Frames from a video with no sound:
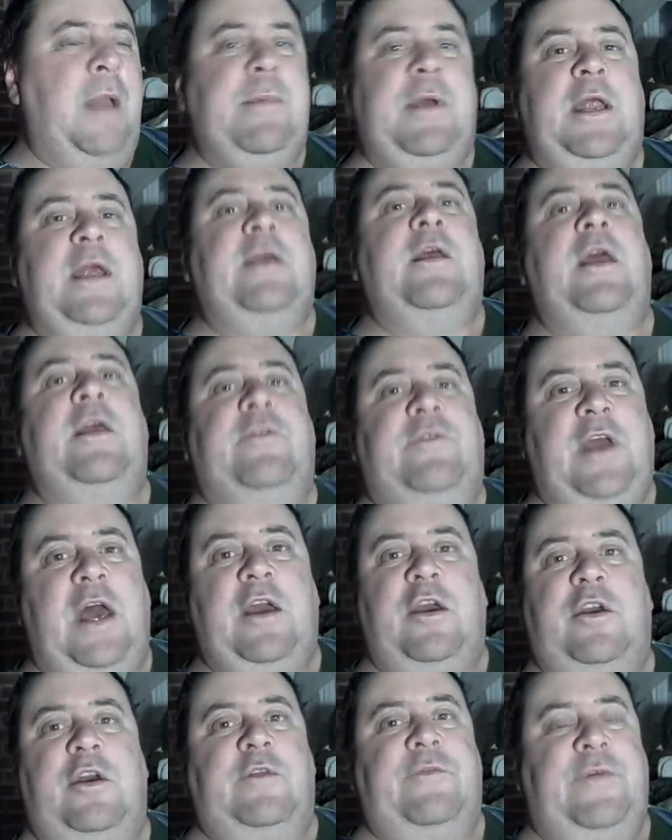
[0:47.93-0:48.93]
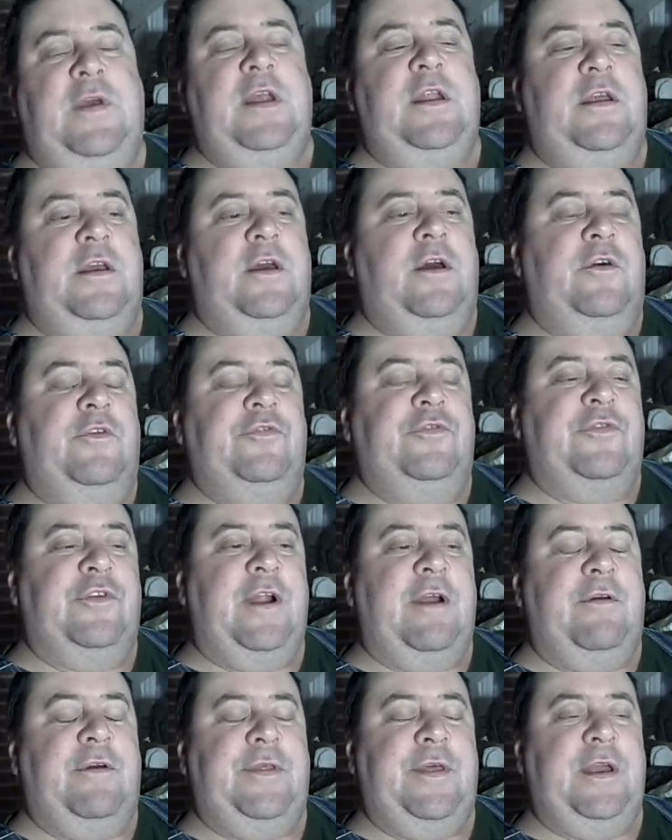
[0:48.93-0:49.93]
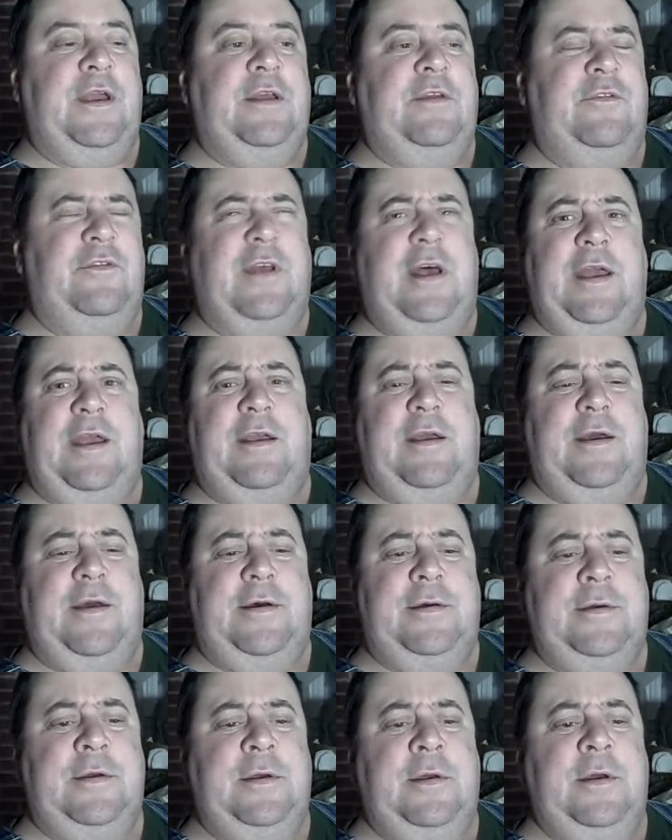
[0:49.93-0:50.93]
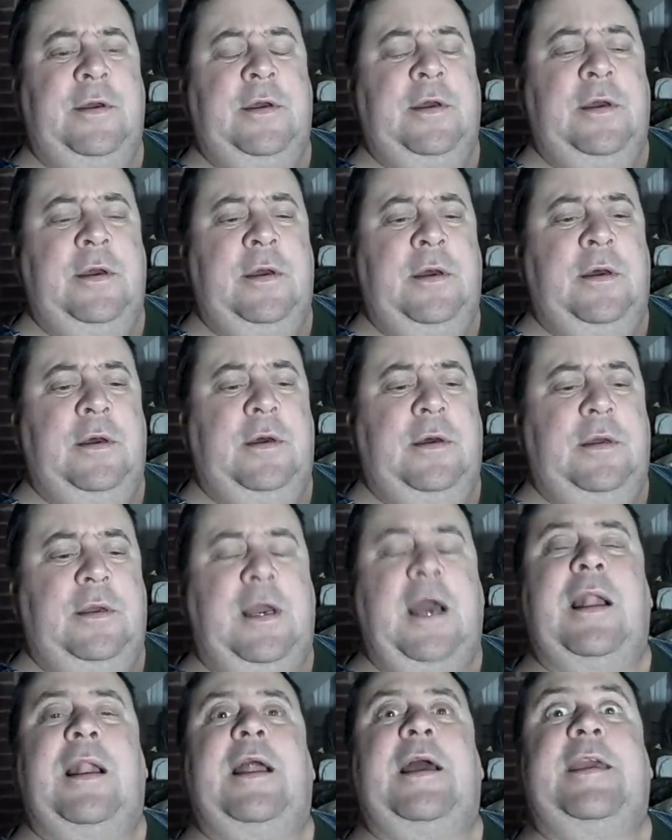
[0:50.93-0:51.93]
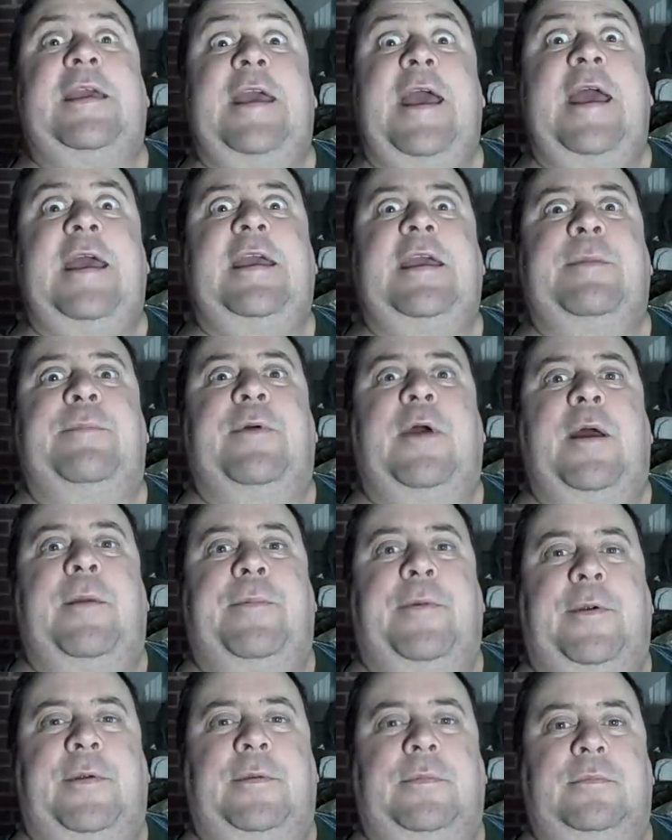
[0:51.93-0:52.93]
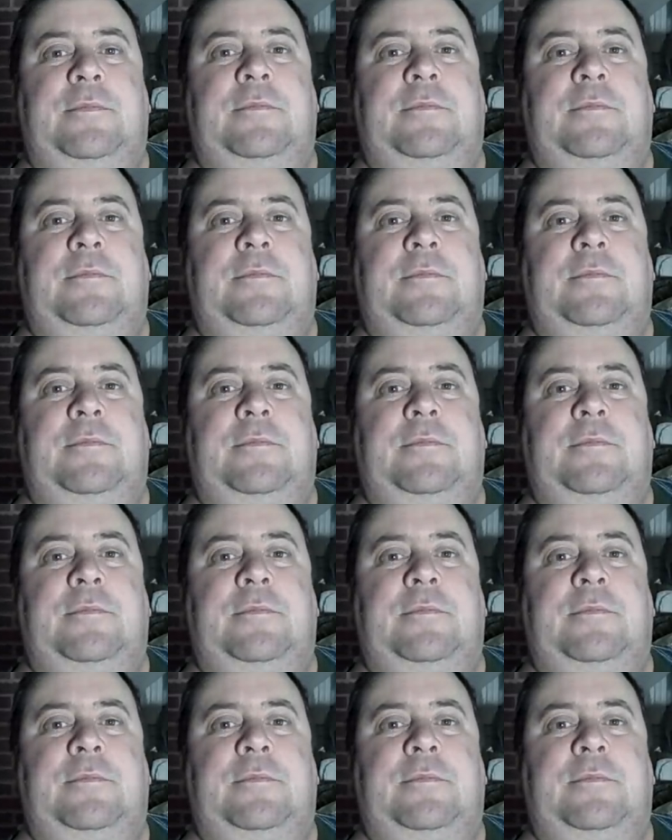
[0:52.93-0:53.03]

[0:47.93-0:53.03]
he's got good videos and everything. He's like kind of like Yankee Prepper,